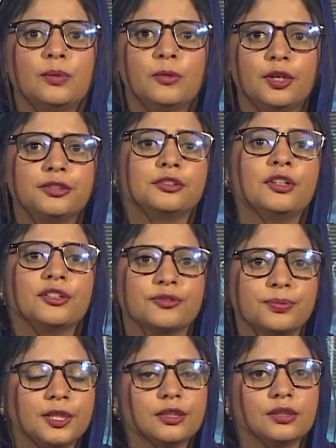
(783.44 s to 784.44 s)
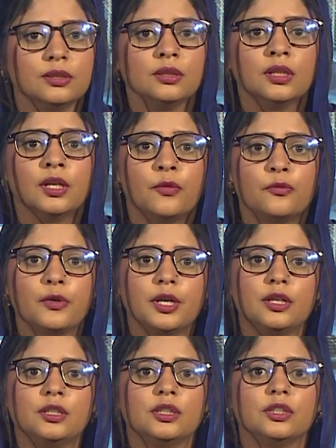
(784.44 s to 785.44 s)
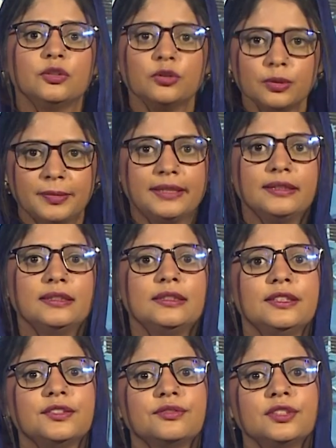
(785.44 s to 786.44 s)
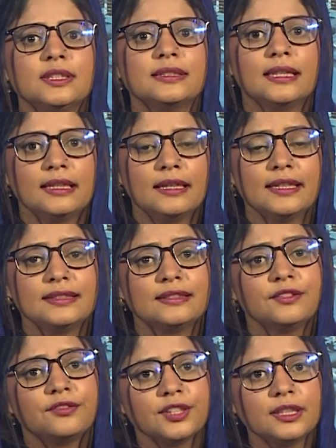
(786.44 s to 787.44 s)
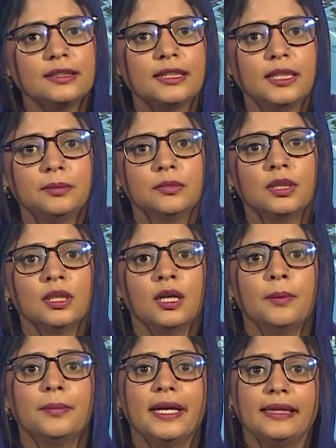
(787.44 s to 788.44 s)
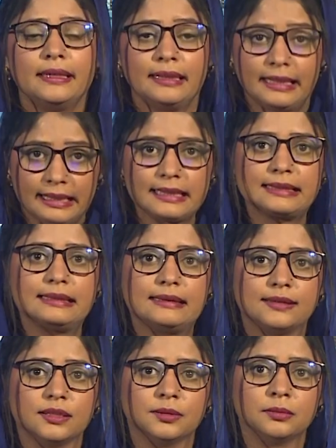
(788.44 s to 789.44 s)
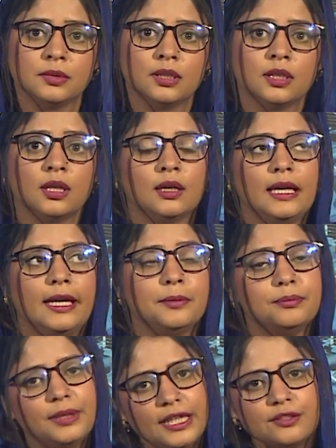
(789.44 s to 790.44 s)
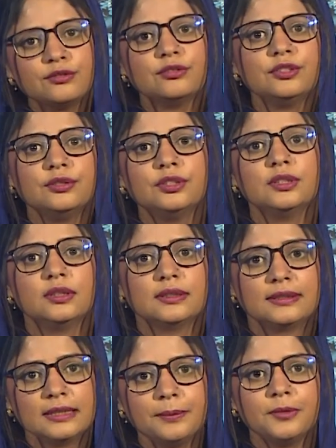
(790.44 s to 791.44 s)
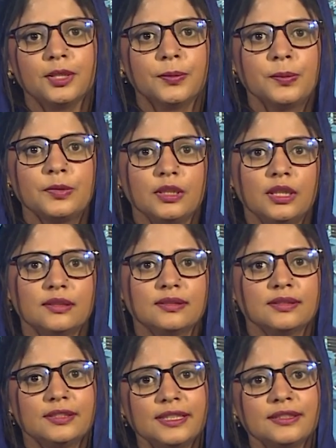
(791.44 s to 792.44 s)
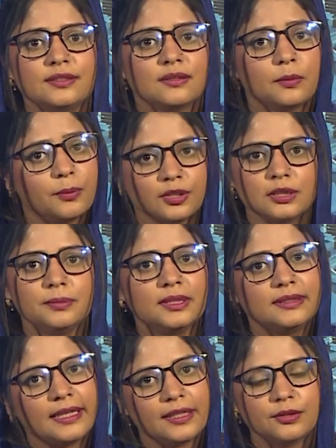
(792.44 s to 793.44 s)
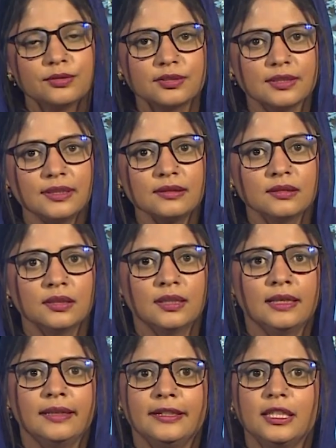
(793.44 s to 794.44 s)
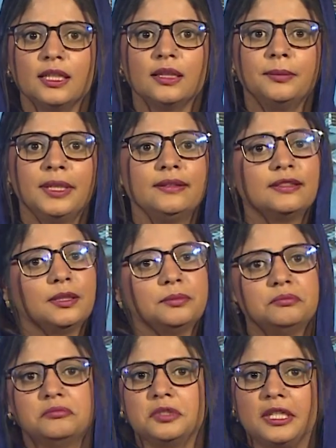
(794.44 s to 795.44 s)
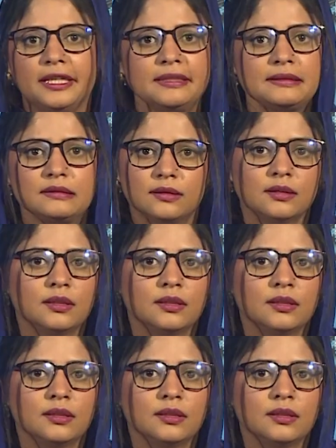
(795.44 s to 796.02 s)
modern hospital where your medical history is analyzed in real time by an AI system, and based on your symptoms, it suggests possible diagnosis, recommend some tests,